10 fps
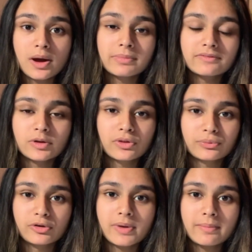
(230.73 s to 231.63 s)
I'm living with a
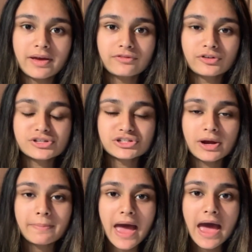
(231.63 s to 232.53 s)
roommate my first year
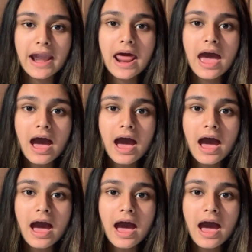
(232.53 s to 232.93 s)
at Penn,